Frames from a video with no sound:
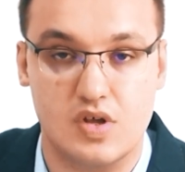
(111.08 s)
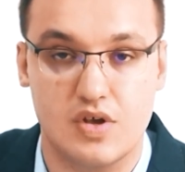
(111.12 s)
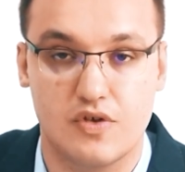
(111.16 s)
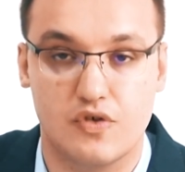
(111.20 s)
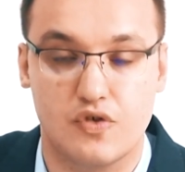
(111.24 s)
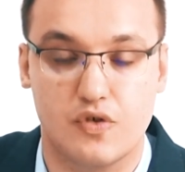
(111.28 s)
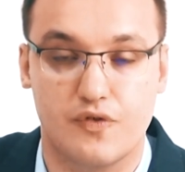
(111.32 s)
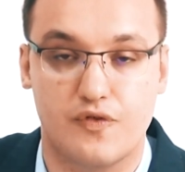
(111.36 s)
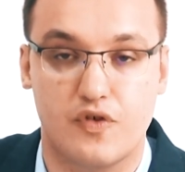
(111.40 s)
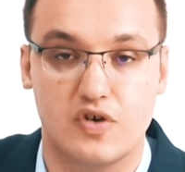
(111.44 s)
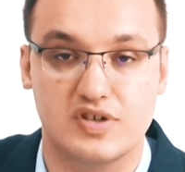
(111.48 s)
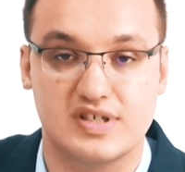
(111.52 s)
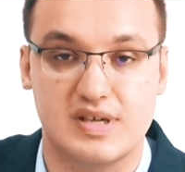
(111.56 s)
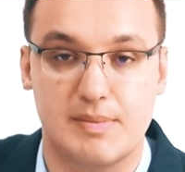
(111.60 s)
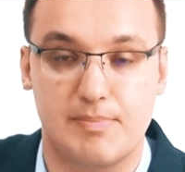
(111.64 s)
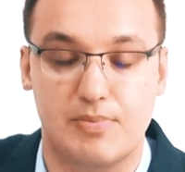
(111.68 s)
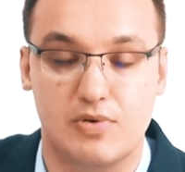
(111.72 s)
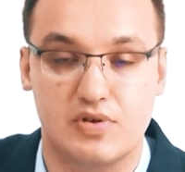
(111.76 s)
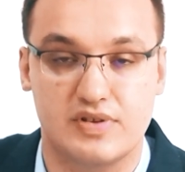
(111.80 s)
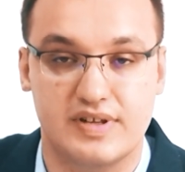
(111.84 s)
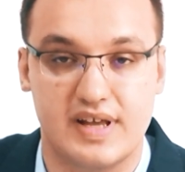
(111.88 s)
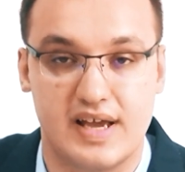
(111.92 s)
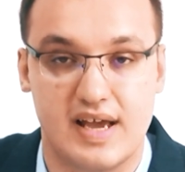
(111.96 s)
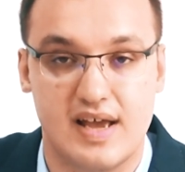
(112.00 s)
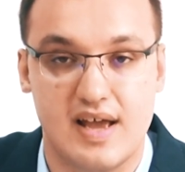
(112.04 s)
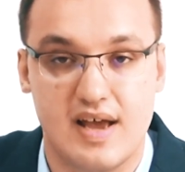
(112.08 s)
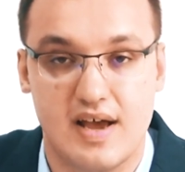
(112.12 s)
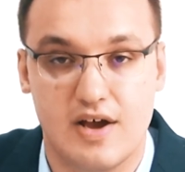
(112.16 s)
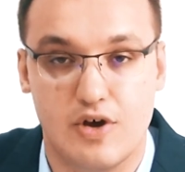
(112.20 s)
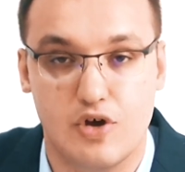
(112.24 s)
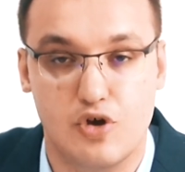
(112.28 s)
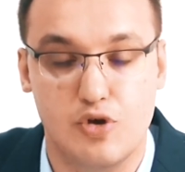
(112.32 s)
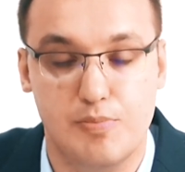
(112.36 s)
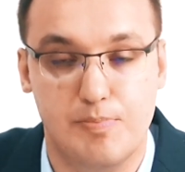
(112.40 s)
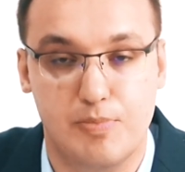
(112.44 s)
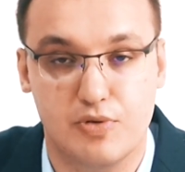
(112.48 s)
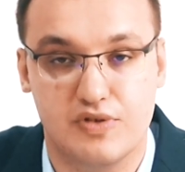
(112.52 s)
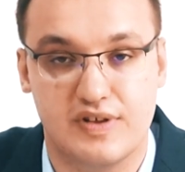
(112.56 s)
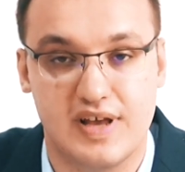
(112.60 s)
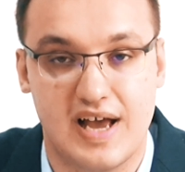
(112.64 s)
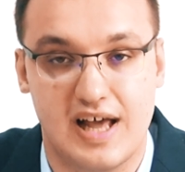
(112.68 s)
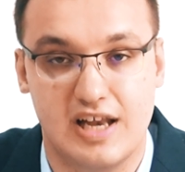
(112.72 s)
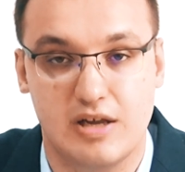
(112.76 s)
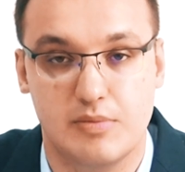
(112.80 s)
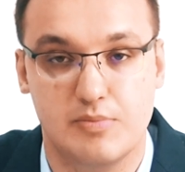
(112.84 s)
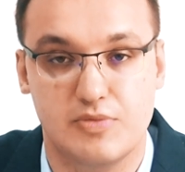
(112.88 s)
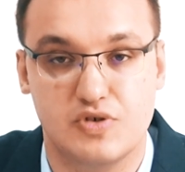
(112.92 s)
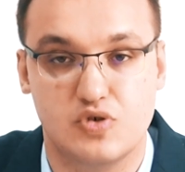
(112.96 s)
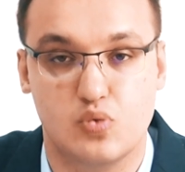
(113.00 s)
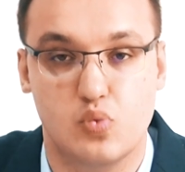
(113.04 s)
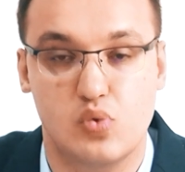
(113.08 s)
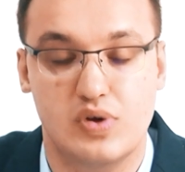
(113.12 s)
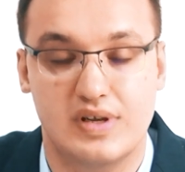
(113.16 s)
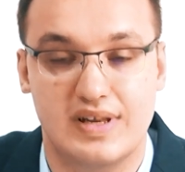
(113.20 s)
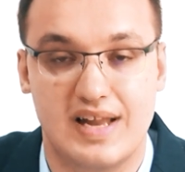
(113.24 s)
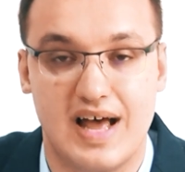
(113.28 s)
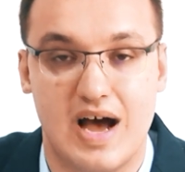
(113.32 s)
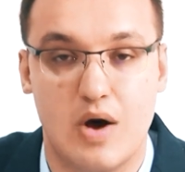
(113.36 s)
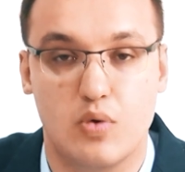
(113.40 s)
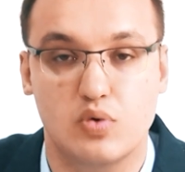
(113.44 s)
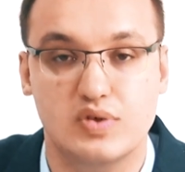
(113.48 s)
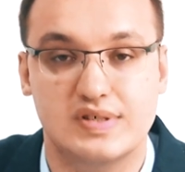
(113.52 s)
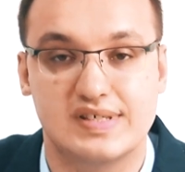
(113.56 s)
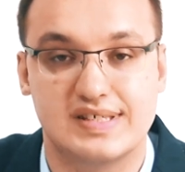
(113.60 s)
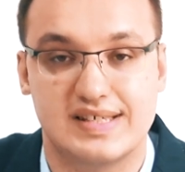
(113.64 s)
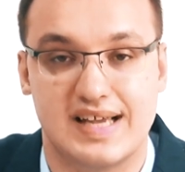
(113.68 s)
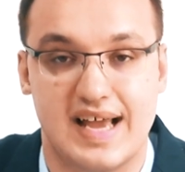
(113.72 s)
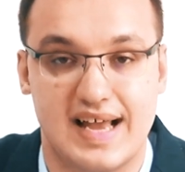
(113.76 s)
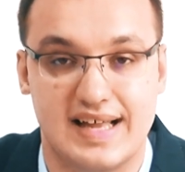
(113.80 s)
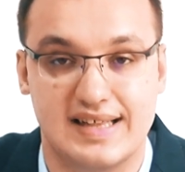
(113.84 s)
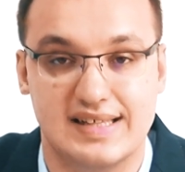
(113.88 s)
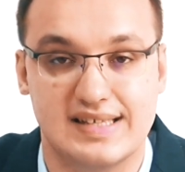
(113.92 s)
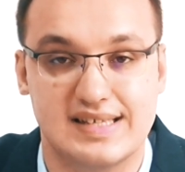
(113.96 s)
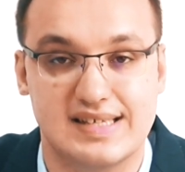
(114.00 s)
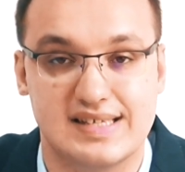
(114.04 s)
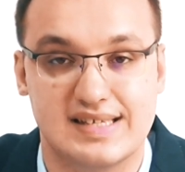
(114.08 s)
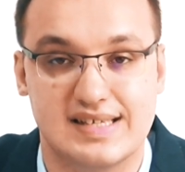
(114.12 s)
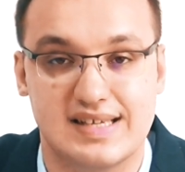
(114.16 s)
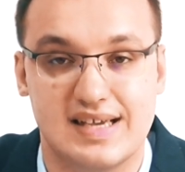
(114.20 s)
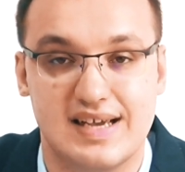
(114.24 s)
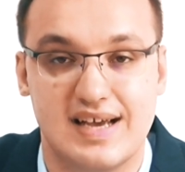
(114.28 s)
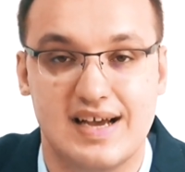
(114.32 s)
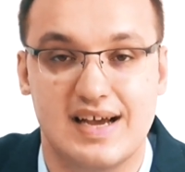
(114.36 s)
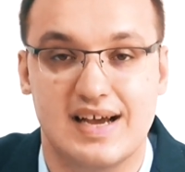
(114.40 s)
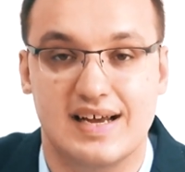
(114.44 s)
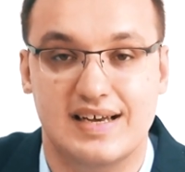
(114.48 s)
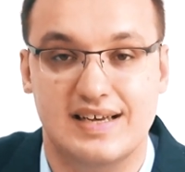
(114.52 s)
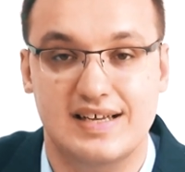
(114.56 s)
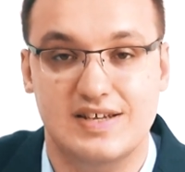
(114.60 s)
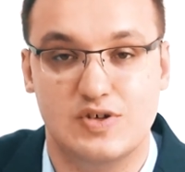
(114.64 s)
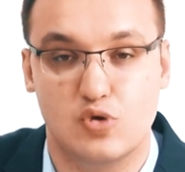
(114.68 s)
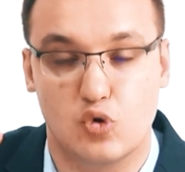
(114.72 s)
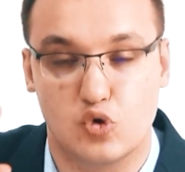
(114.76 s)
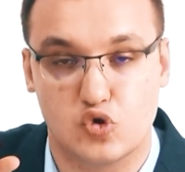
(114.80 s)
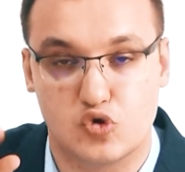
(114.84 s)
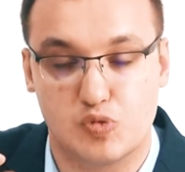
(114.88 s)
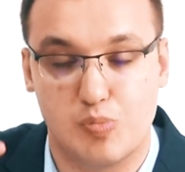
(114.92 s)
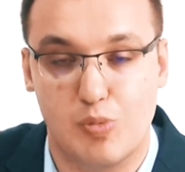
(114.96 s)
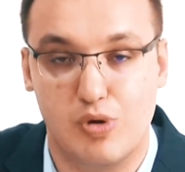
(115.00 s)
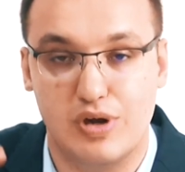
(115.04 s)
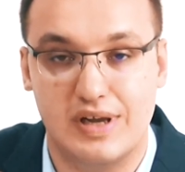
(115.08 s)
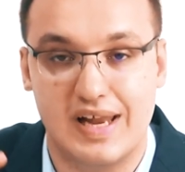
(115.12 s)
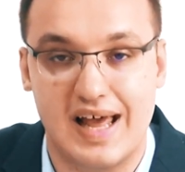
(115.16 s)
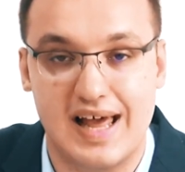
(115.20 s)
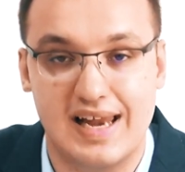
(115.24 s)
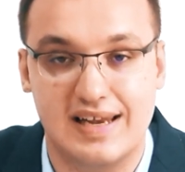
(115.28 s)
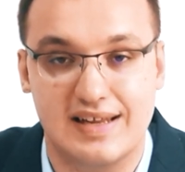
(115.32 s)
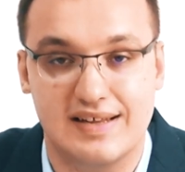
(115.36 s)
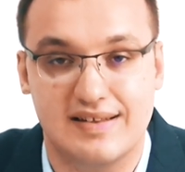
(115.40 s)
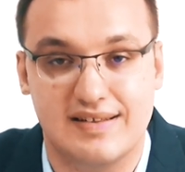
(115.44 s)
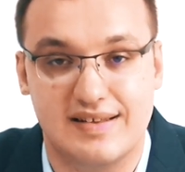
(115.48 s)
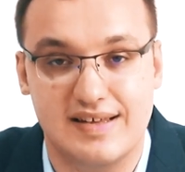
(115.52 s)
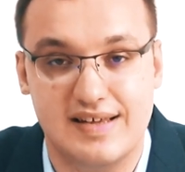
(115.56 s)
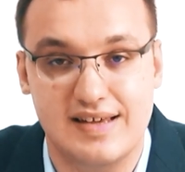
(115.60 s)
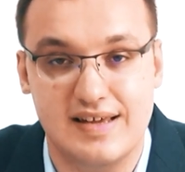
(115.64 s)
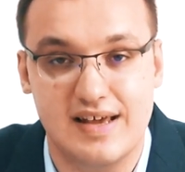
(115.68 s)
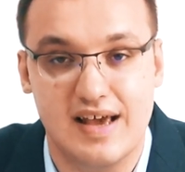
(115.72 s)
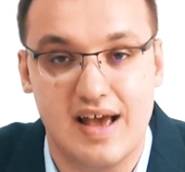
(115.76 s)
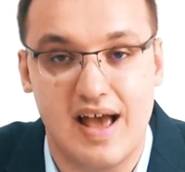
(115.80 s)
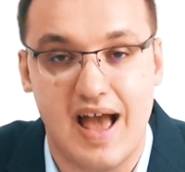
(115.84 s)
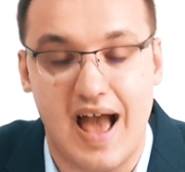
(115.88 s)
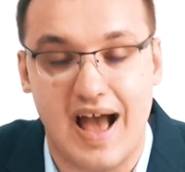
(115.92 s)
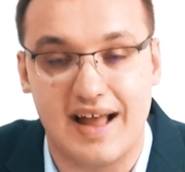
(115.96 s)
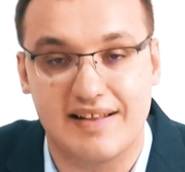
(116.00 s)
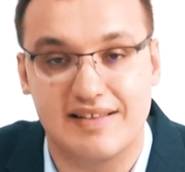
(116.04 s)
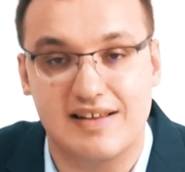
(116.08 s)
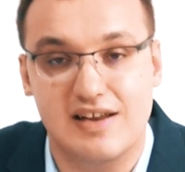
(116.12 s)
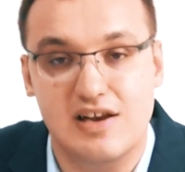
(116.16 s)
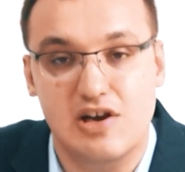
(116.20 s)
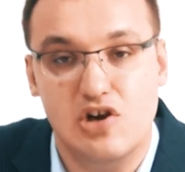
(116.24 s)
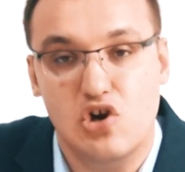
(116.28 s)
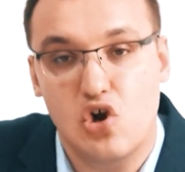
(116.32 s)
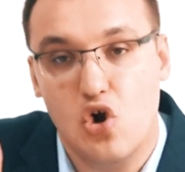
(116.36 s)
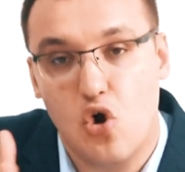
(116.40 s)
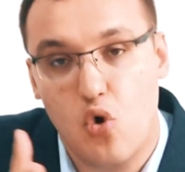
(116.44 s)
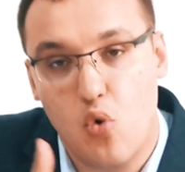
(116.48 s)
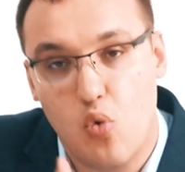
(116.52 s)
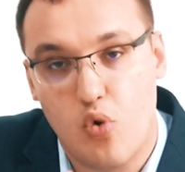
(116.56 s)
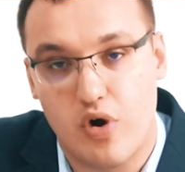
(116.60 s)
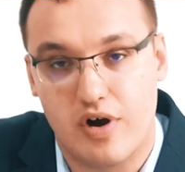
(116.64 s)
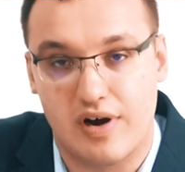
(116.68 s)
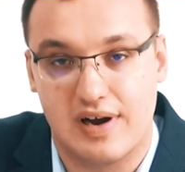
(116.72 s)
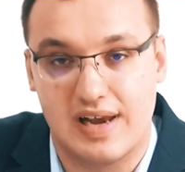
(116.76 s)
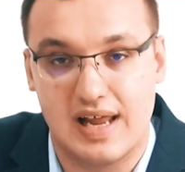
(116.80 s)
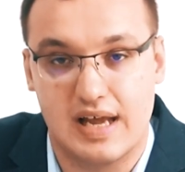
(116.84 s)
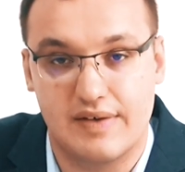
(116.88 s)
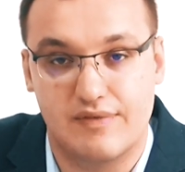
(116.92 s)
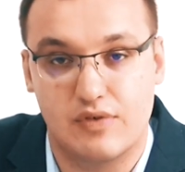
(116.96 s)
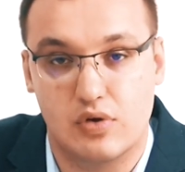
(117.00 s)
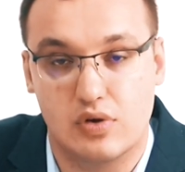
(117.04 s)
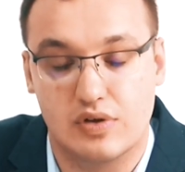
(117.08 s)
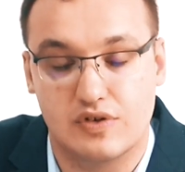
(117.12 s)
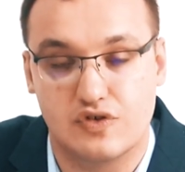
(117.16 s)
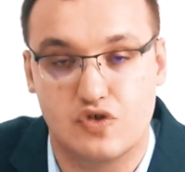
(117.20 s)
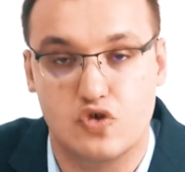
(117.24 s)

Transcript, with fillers: So for example, the hypothalamus will now sense this osmolality at the lower level.